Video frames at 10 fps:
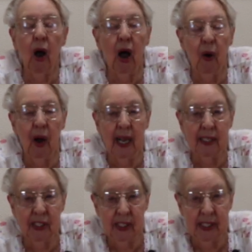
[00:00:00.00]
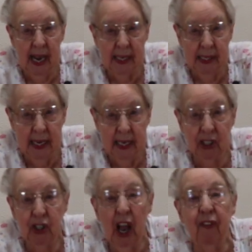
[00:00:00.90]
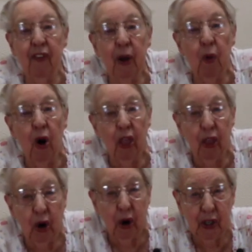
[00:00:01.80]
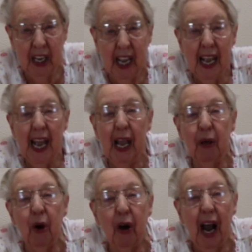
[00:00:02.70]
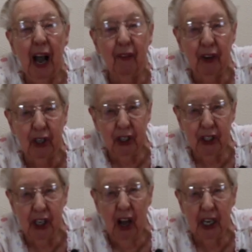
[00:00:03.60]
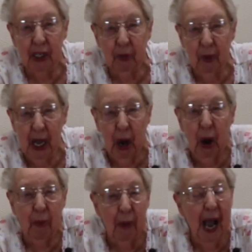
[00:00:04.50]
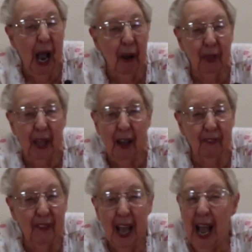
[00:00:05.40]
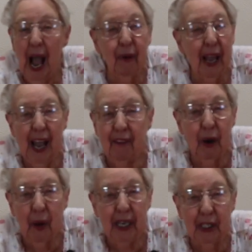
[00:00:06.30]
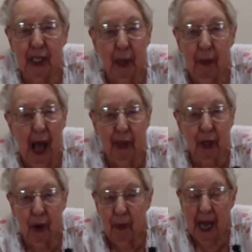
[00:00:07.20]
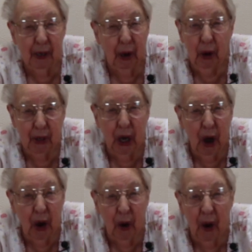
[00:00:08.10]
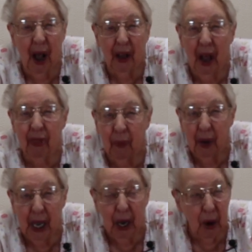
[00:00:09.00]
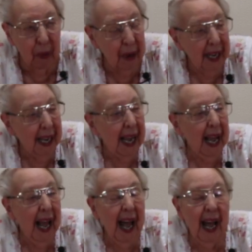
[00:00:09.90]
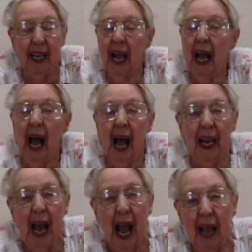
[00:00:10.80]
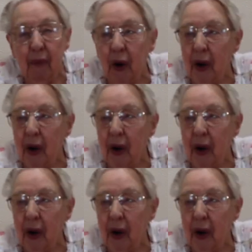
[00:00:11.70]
Oh, incidentally, Jeffrey wore those. He wore half a dozen on his way home. How he ever went to the bathroom, I don't know, on the way home. And I